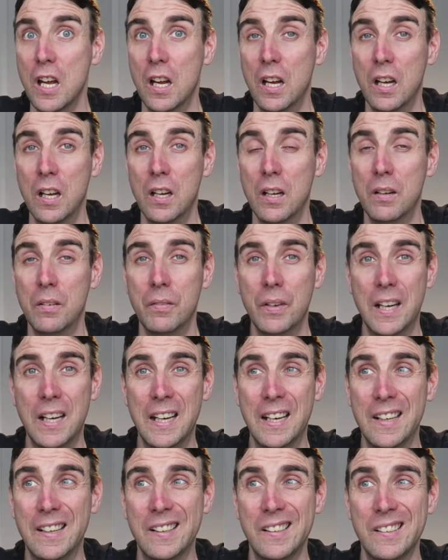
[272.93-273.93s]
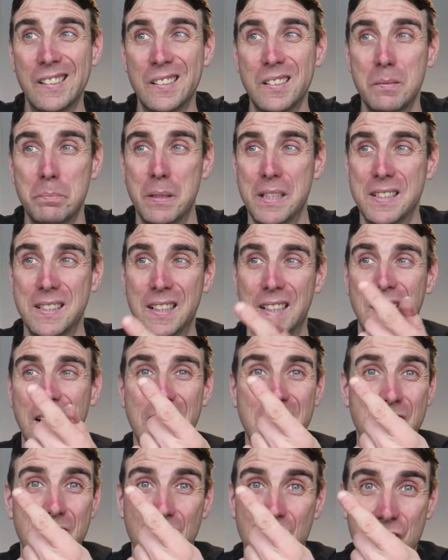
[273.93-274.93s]
um, and
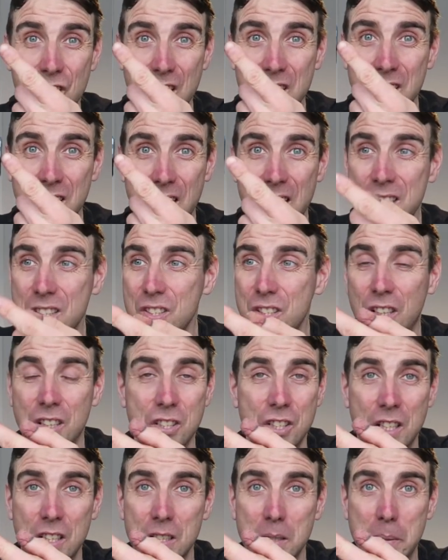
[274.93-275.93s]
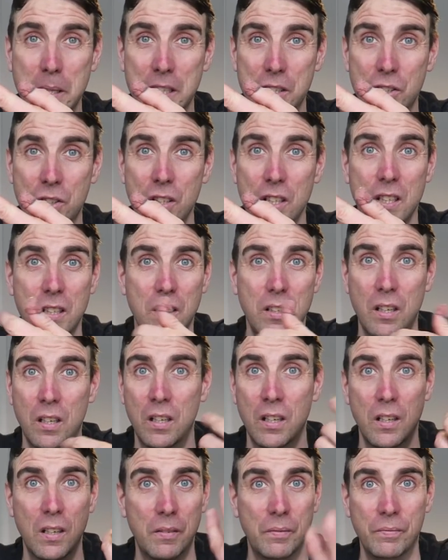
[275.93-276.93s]
basically you can change the lens, you can change the battery.
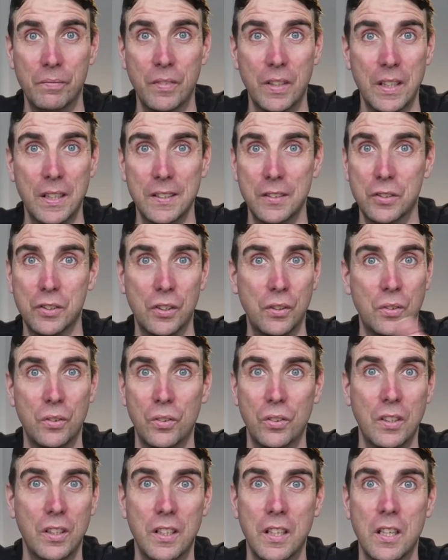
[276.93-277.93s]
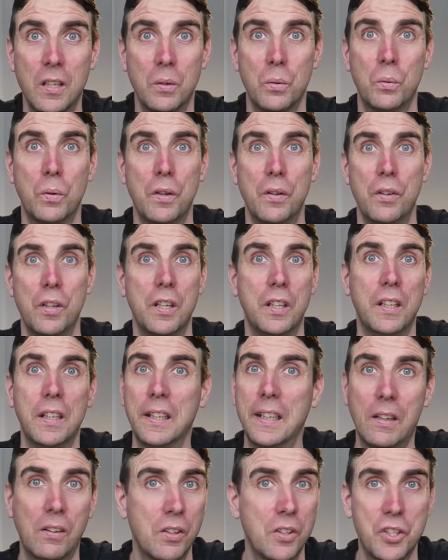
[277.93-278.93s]
Um, so you know you
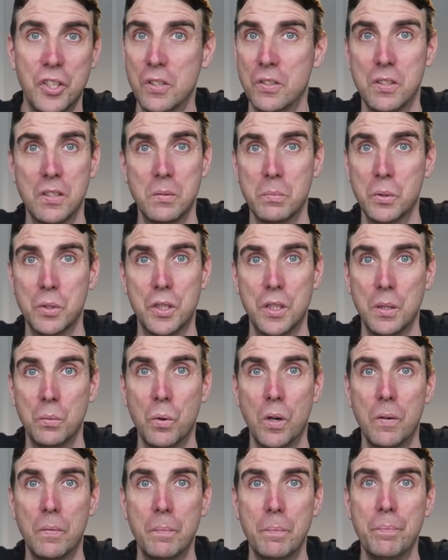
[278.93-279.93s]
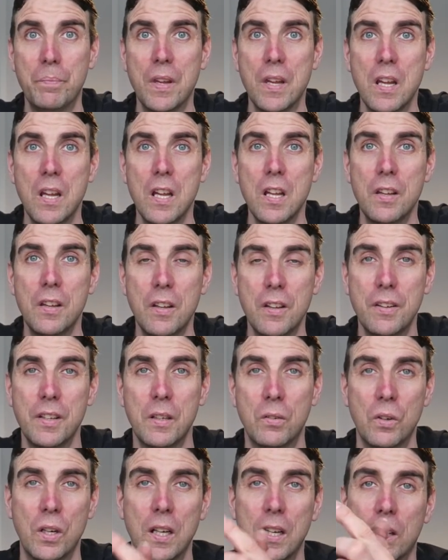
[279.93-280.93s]
can carry and shoot as much as you want. The only
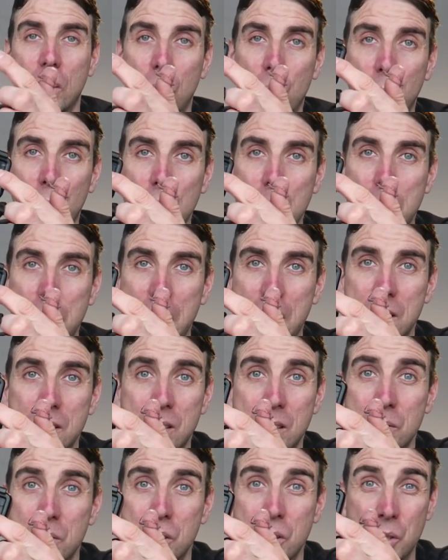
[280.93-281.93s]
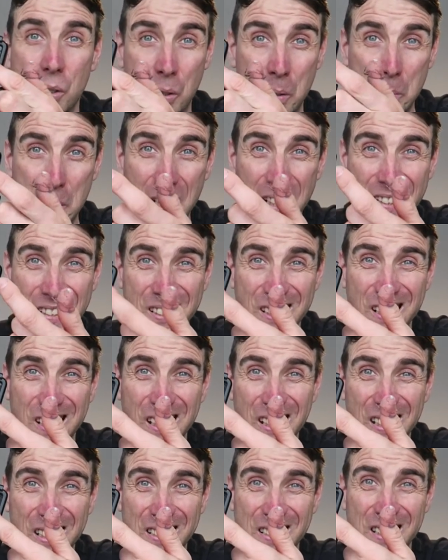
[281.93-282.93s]
thing you really got to worry about in terms of
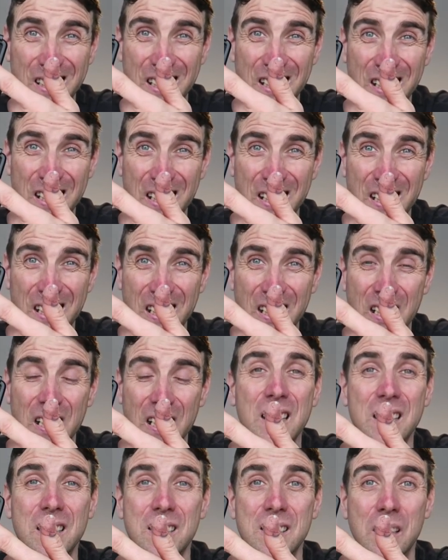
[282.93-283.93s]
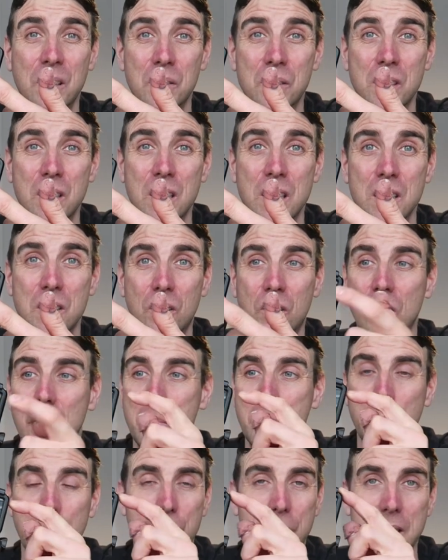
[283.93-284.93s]
durability is the is the LCD
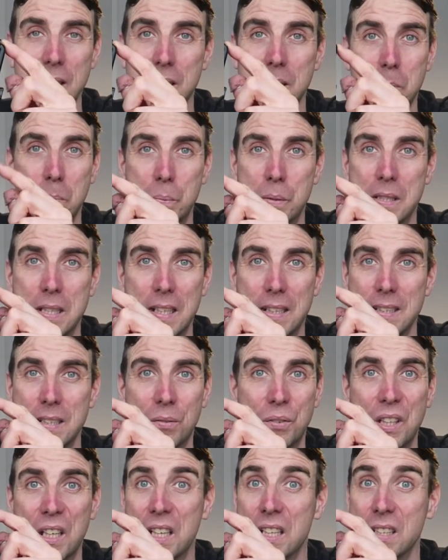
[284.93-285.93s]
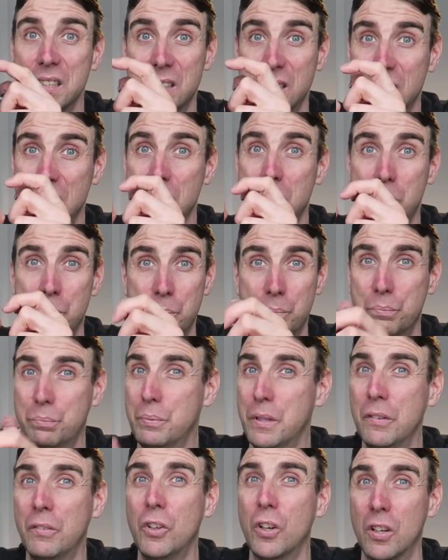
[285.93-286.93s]
screen, but this protective case,
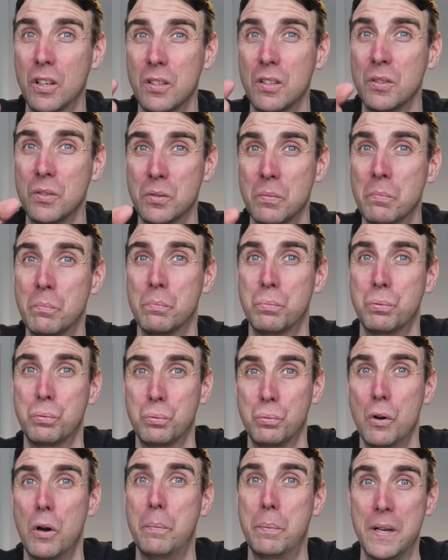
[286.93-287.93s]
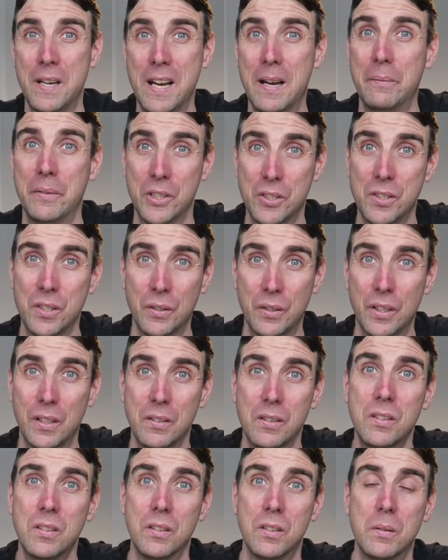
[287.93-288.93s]
you've got to do some proper damage to
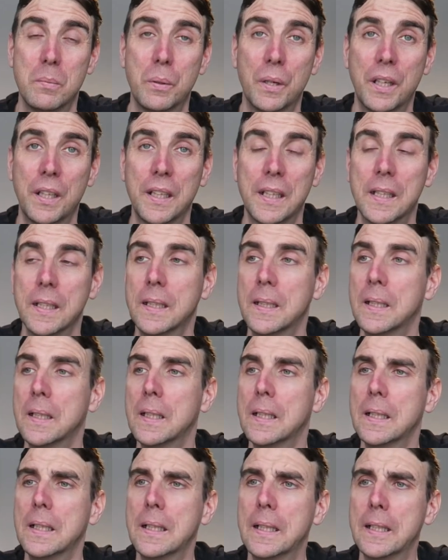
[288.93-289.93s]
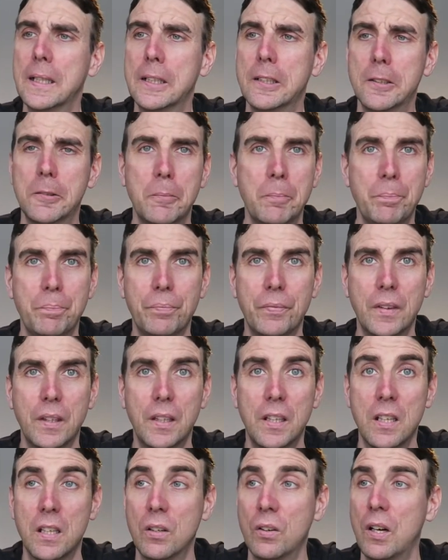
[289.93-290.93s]
it to, to break it. Um,
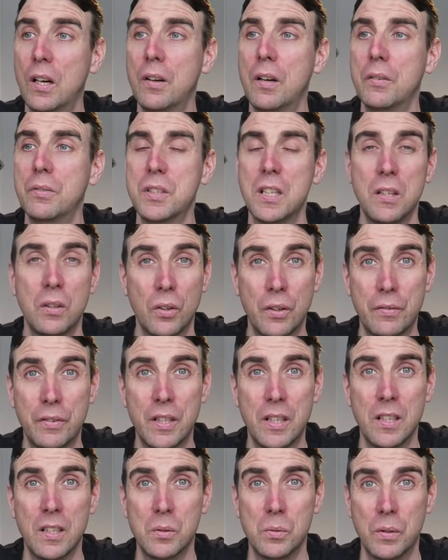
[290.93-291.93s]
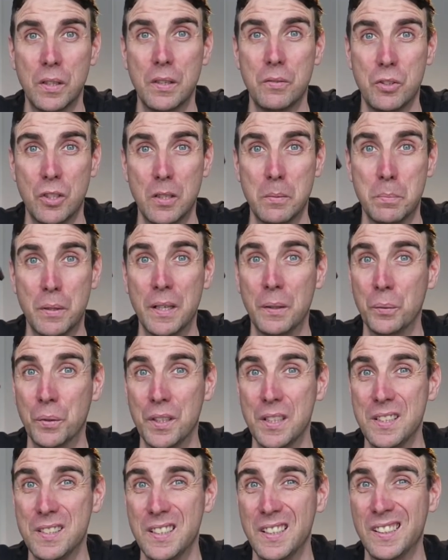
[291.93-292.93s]
you know, I've seen other videos where they've tried to break one
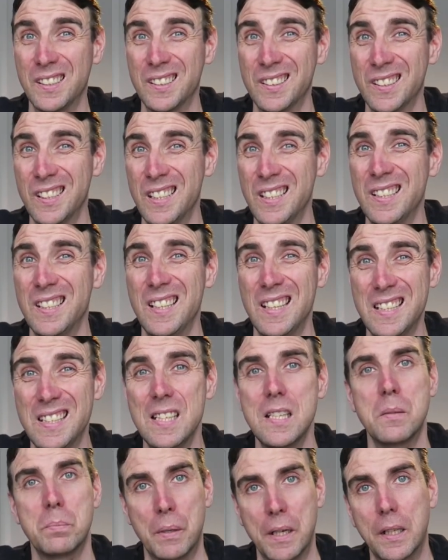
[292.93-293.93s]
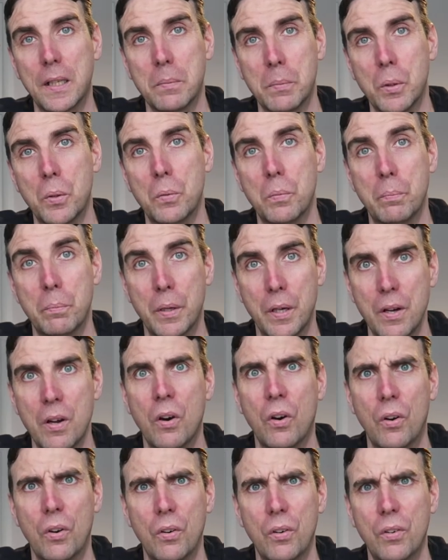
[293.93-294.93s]
of these things, and it is breakable, but
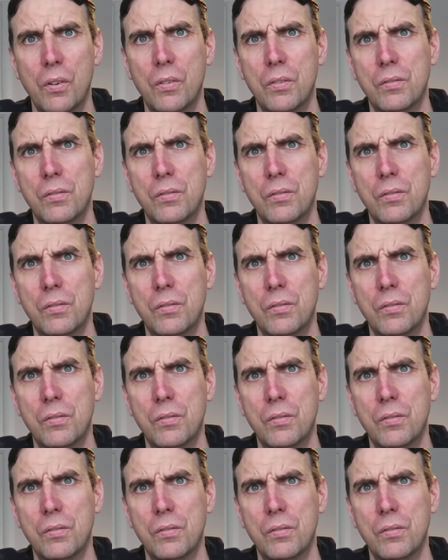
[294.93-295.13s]
not